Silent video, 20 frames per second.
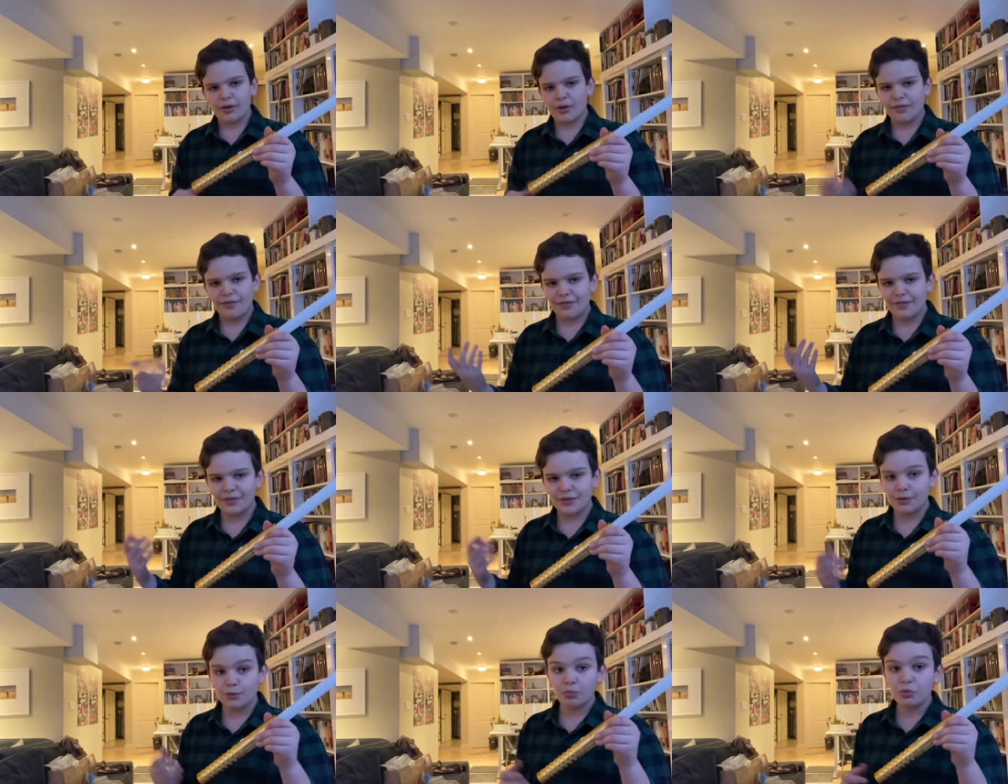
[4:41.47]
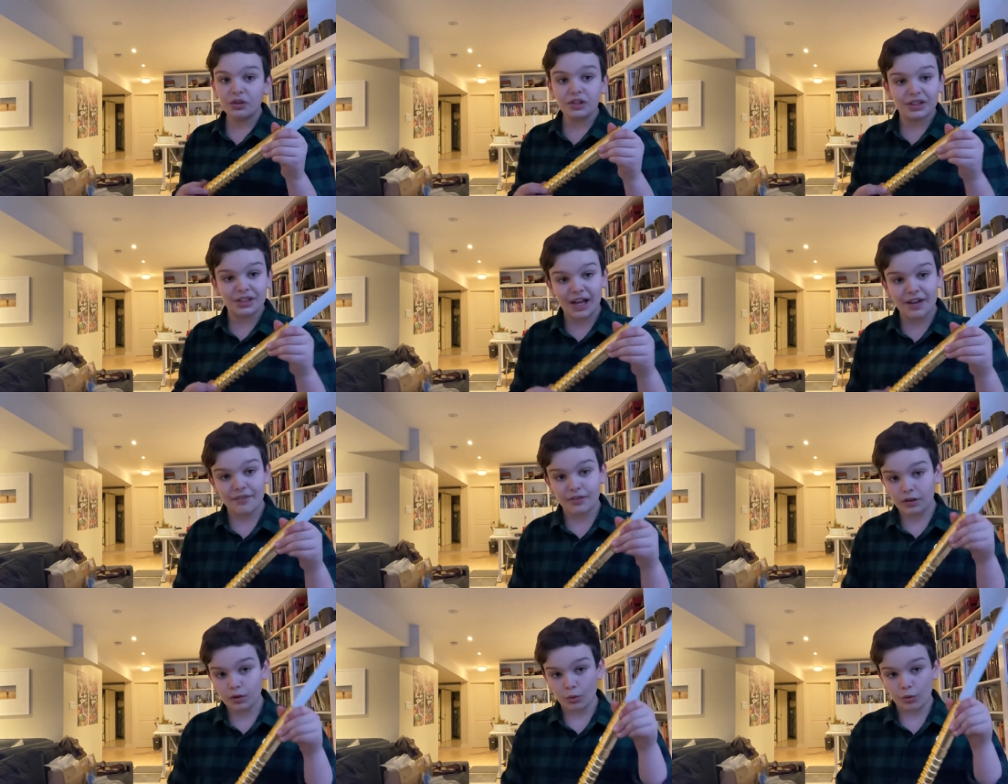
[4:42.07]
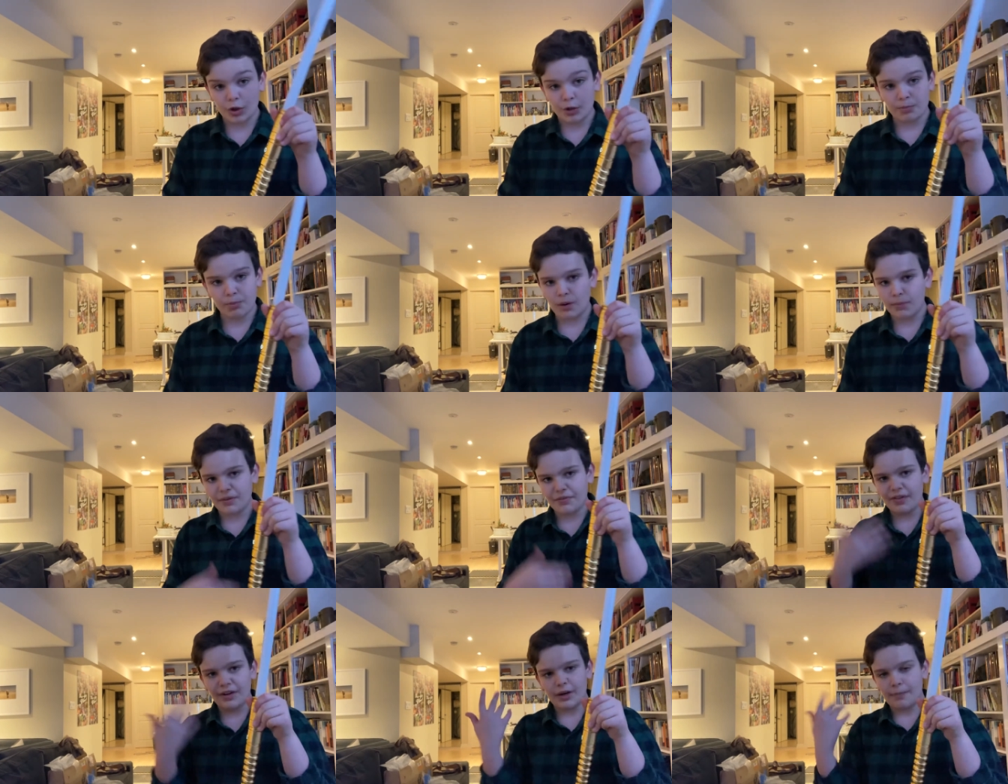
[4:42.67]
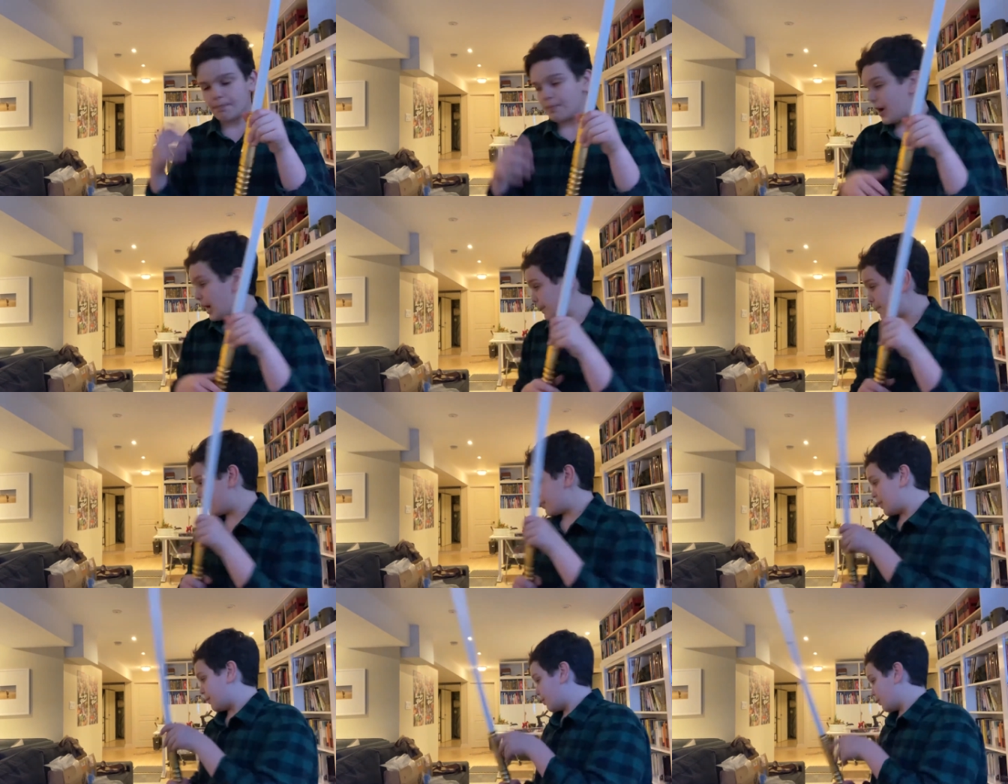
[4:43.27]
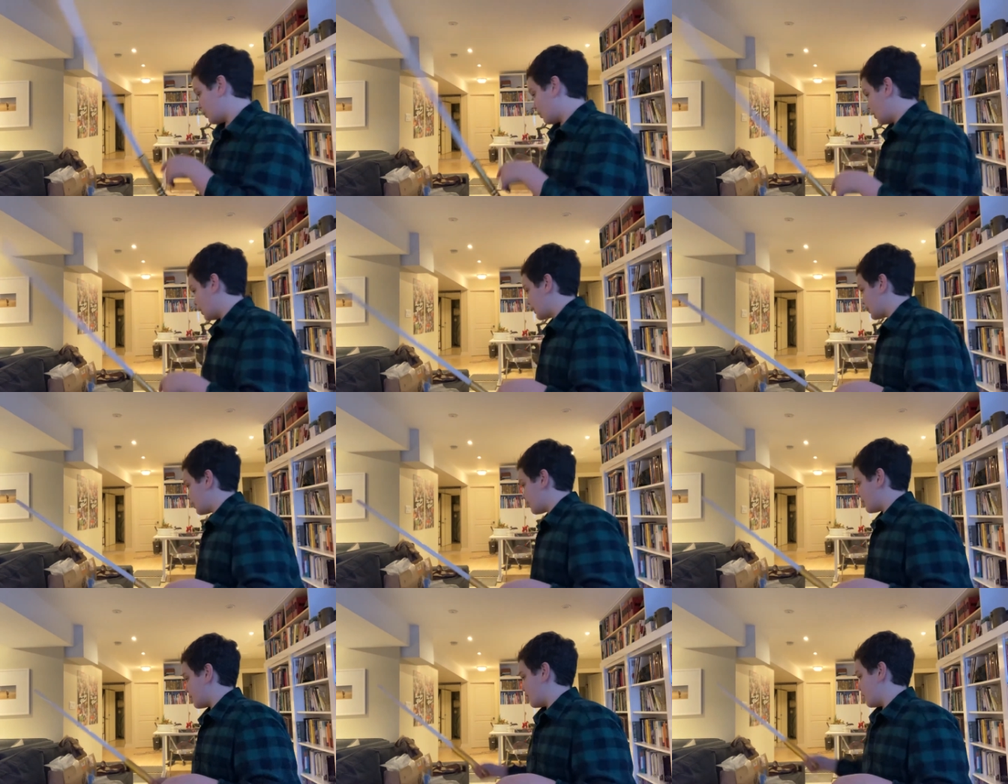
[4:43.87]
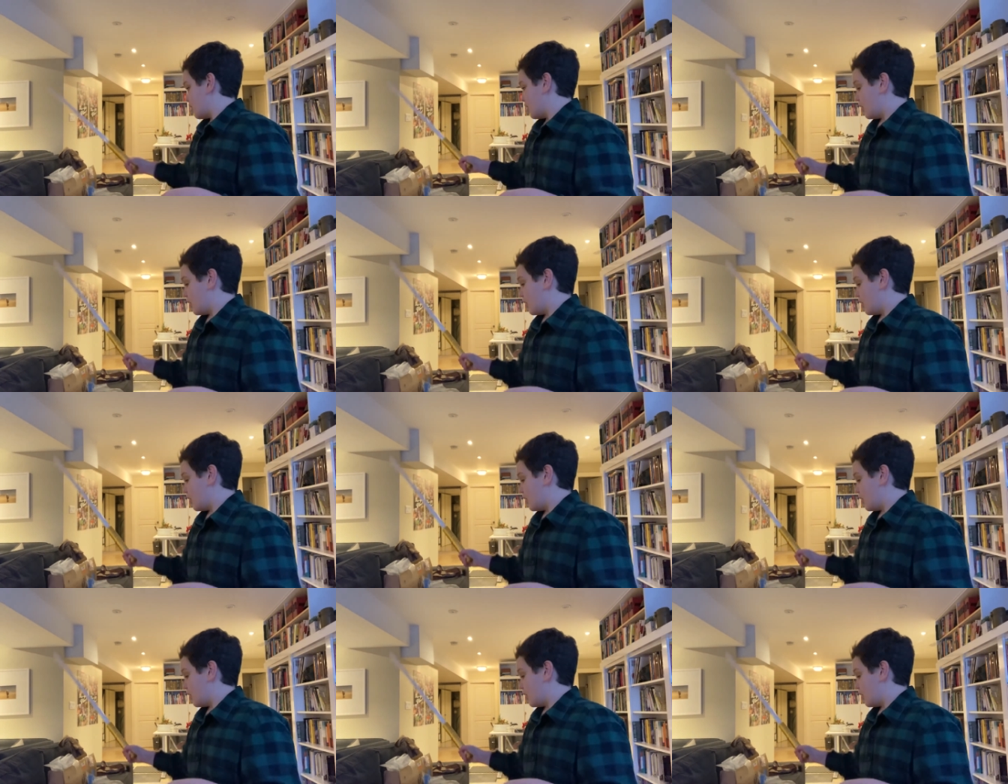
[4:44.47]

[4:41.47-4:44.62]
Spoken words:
If you really dive into lore, you'll probably find a pipe saber like this.